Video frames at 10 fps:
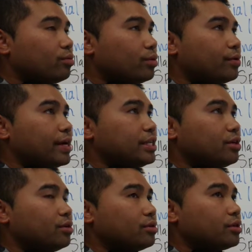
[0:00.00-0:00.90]
What do I
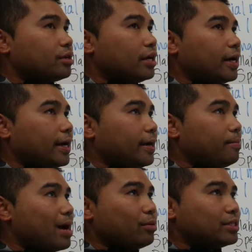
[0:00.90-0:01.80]
know?
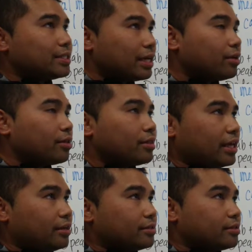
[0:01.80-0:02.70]
I would sell
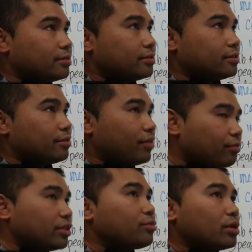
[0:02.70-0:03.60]
things. If I
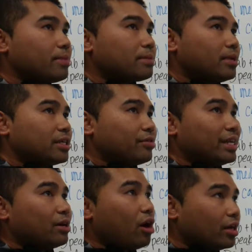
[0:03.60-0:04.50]
really want to make money right
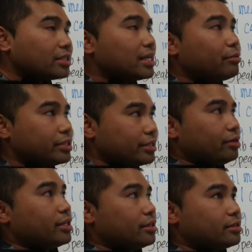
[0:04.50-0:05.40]
now, honestly, I would sell
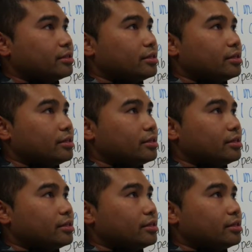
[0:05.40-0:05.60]
things.